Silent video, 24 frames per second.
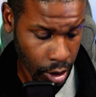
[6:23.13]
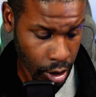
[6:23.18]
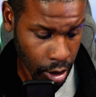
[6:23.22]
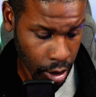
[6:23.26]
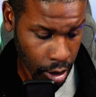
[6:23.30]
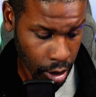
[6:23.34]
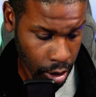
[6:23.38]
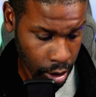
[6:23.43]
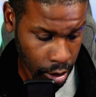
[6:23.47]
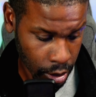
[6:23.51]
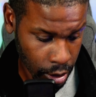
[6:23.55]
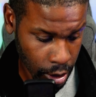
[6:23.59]

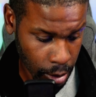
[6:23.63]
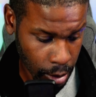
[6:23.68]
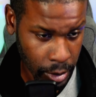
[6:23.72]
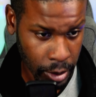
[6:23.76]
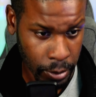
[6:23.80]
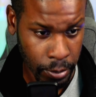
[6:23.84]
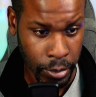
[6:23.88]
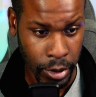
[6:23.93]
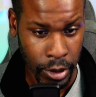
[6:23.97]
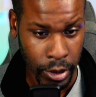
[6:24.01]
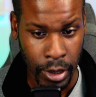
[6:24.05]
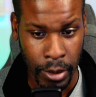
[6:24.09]
let me put
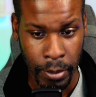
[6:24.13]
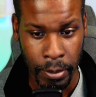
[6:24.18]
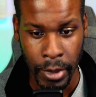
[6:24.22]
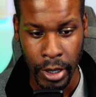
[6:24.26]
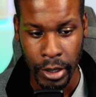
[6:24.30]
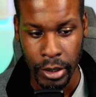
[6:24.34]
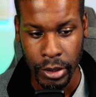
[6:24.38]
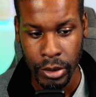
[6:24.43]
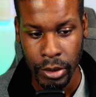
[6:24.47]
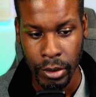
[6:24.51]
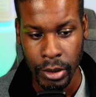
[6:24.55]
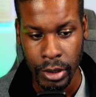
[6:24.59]
up my
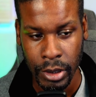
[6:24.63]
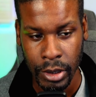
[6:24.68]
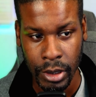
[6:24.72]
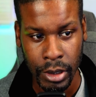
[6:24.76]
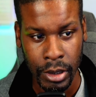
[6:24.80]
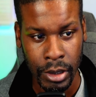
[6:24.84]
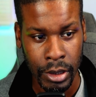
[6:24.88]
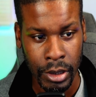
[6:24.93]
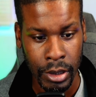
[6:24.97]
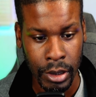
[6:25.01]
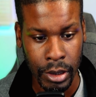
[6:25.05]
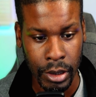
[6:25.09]

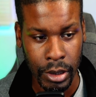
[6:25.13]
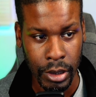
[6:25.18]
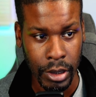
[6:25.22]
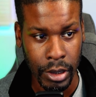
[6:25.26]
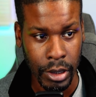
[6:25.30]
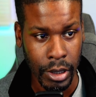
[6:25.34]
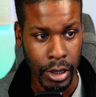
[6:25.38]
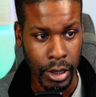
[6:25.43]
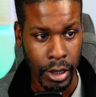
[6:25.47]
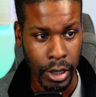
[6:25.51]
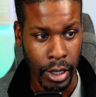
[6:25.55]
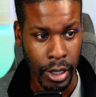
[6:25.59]
sources
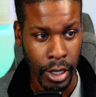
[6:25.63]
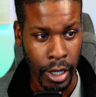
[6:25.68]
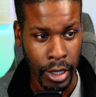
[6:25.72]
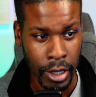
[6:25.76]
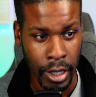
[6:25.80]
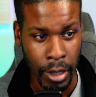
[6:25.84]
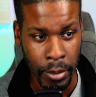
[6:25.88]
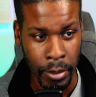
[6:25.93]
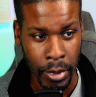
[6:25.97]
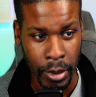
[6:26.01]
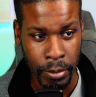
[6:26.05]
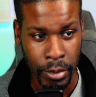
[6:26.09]
and let me
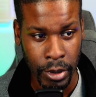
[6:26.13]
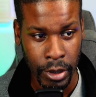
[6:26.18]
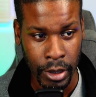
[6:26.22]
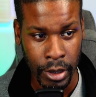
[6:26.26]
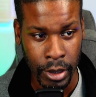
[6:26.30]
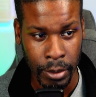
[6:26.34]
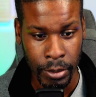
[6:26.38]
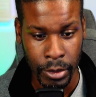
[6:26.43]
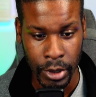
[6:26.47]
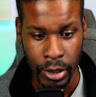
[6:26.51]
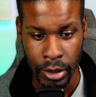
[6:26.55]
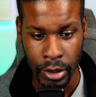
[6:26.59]
put up
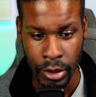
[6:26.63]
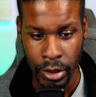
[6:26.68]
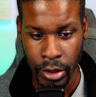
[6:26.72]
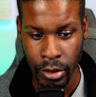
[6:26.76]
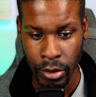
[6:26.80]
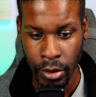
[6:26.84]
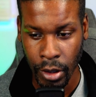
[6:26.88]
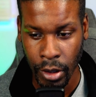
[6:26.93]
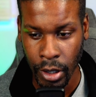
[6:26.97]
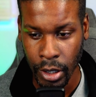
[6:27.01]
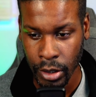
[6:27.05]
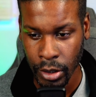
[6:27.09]
this QR
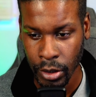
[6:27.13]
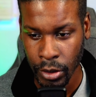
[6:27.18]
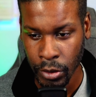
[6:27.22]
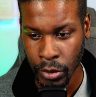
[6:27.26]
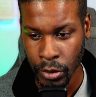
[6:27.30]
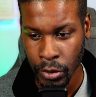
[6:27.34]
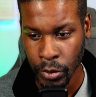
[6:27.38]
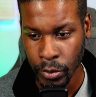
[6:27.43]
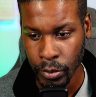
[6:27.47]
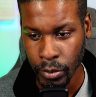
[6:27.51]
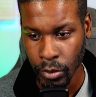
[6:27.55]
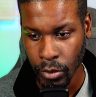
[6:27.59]
code,
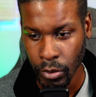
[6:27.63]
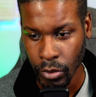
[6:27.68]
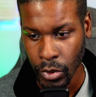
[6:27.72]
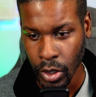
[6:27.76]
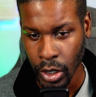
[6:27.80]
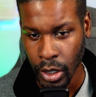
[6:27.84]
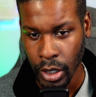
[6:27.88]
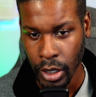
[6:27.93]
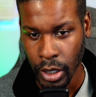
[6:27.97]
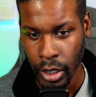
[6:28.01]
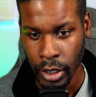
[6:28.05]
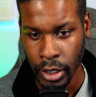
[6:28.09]

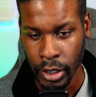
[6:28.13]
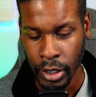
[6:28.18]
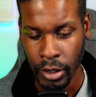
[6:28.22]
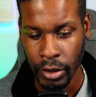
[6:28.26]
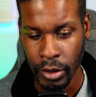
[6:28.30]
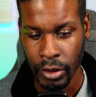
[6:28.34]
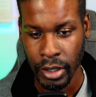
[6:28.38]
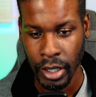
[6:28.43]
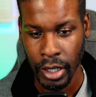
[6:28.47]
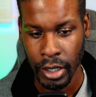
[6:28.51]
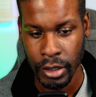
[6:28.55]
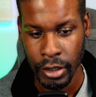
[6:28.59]
in
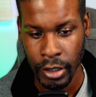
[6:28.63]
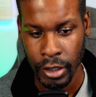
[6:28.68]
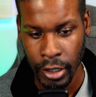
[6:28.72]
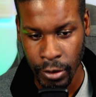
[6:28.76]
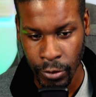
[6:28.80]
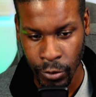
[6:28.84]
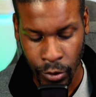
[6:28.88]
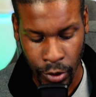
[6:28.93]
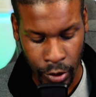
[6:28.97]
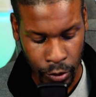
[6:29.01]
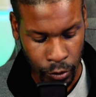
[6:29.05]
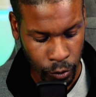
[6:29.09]
case
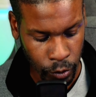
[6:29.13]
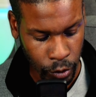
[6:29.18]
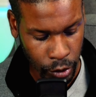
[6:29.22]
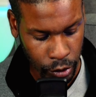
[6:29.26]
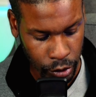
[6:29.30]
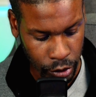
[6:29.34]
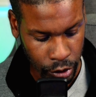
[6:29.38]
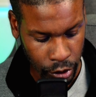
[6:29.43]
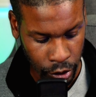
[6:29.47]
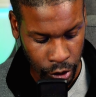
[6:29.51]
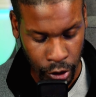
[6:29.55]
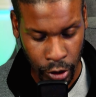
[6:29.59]
anyone wants to
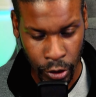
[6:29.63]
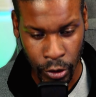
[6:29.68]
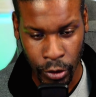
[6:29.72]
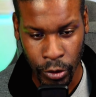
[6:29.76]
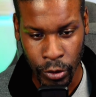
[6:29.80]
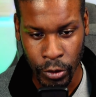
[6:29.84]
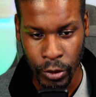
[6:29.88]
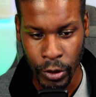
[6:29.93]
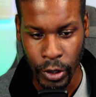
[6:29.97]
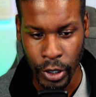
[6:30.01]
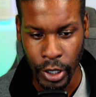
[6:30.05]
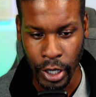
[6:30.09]
go
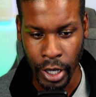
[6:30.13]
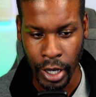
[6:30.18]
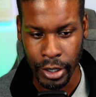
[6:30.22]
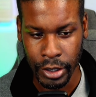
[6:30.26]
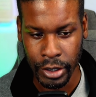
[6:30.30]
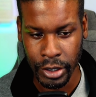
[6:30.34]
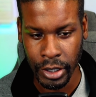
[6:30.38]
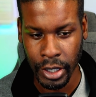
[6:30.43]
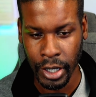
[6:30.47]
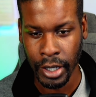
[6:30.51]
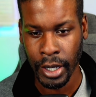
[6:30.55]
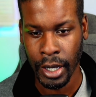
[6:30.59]
and
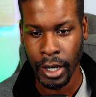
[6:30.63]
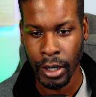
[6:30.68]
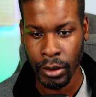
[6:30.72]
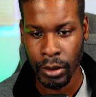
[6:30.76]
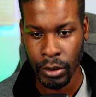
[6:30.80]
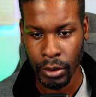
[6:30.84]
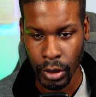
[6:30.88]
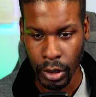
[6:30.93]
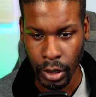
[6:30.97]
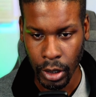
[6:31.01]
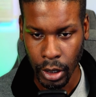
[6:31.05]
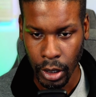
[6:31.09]
check out
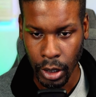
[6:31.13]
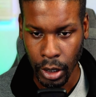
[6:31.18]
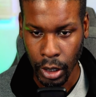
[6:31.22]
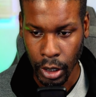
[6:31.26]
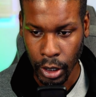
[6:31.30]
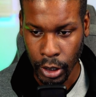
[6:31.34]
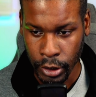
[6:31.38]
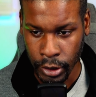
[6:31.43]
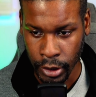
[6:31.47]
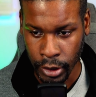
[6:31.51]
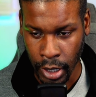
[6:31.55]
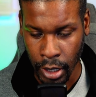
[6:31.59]

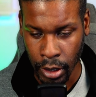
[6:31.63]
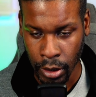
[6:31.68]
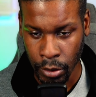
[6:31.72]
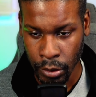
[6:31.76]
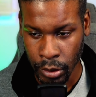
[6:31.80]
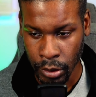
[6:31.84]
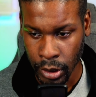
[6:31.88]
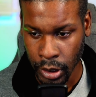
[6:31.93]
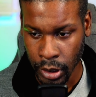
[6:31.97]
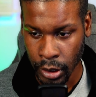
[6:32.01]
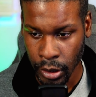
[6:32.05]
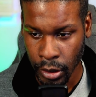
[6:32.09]
not
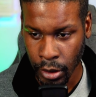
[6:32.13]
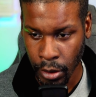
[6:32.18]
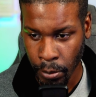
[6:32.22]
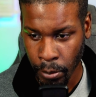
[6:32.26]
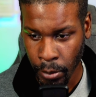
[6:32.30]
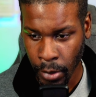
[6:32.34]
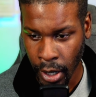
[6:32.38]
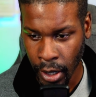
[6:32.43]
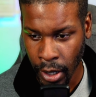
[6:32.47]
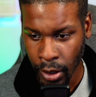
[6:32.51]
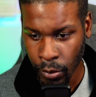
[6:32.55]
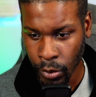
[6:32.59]
only my
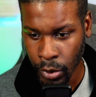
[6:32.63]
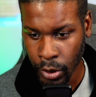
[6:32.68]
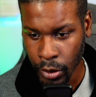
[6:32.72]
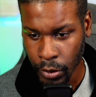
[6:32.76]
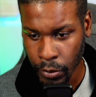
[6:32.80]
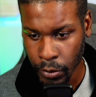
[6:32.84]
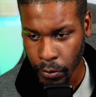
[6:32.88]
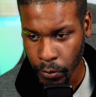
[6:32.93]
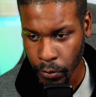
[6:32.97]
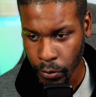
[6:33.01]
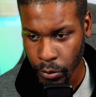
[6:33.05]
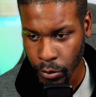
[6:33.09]
work,
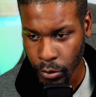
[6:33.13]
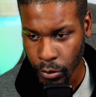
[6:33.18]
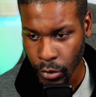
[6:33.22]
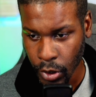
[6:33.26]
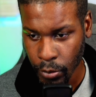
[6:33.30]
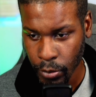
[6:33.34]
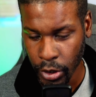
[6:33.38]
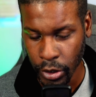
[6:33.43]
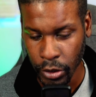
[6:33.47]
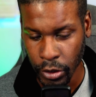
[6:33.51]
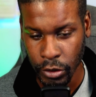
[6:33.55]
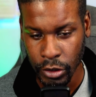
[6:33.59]
but you
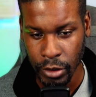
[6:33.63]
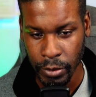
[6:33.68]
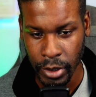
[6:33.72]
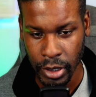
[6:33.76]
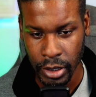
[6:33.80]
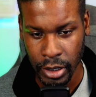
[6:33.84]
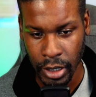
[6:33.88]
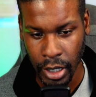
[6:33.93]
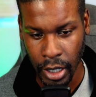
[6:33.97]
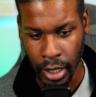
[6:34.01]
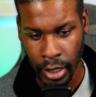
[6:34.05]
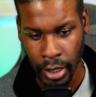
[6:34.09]
should be
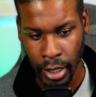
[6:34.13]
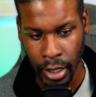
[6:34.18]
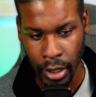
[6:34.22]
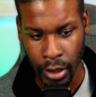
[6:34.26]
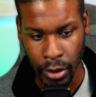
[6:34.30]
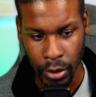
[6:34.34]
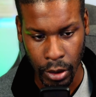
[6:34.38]
checking out